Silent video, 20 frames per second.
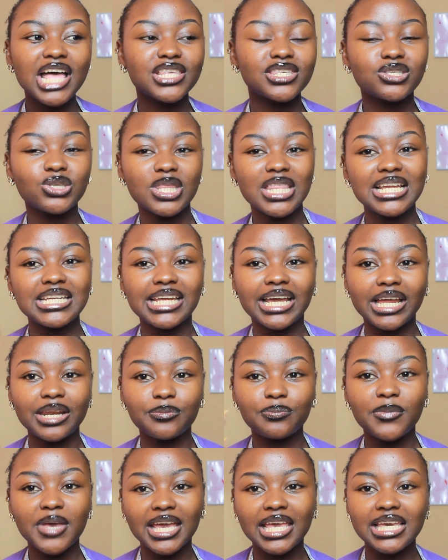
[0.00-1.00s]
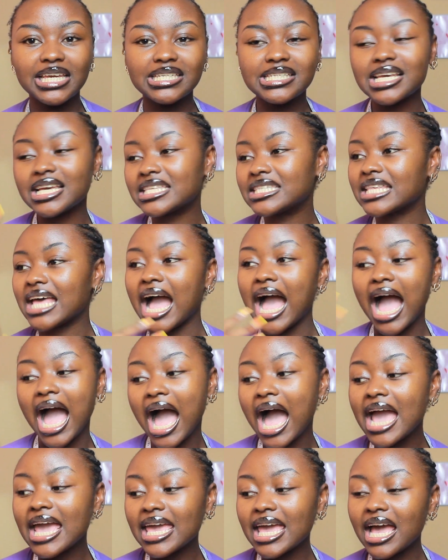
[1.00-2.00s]
so that I can make it as
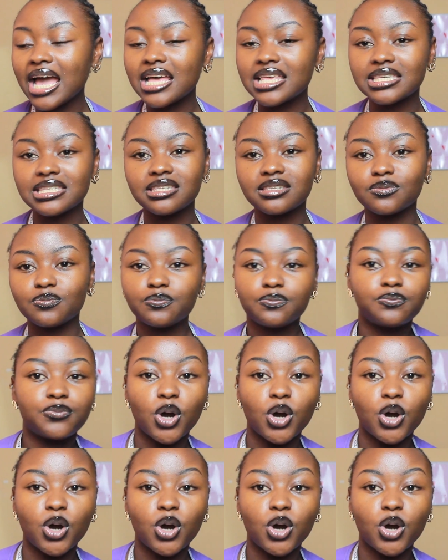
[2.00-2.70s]
high as